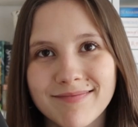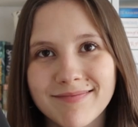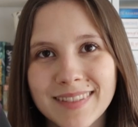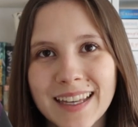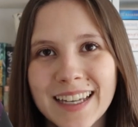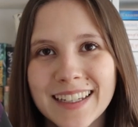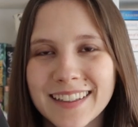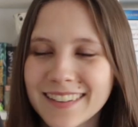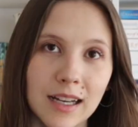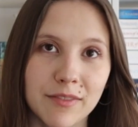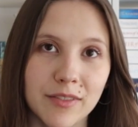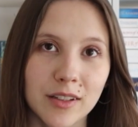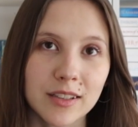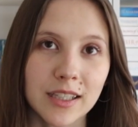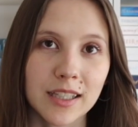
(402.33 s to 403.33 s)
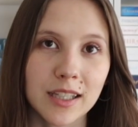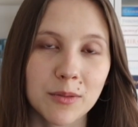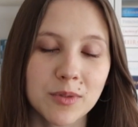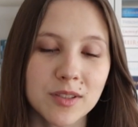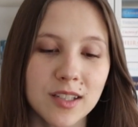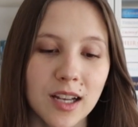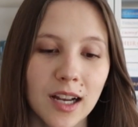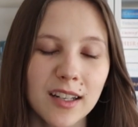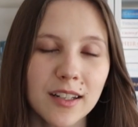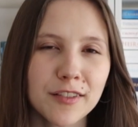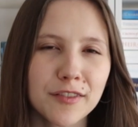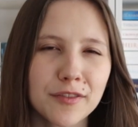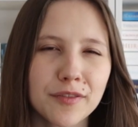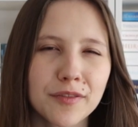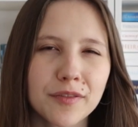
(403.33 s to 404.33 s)
I felt like it was kind
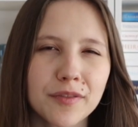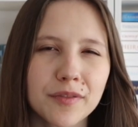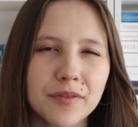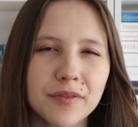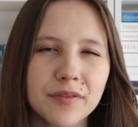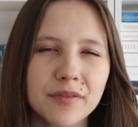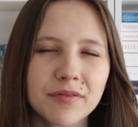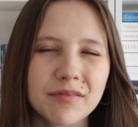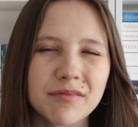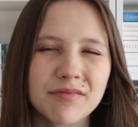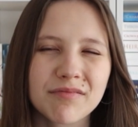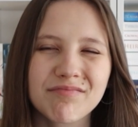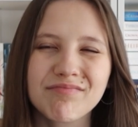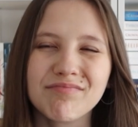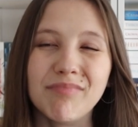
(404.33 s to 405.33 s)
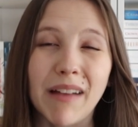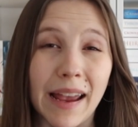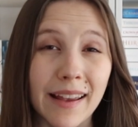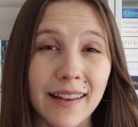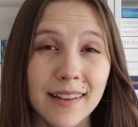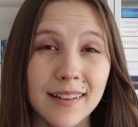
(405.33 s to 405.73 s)
of meh,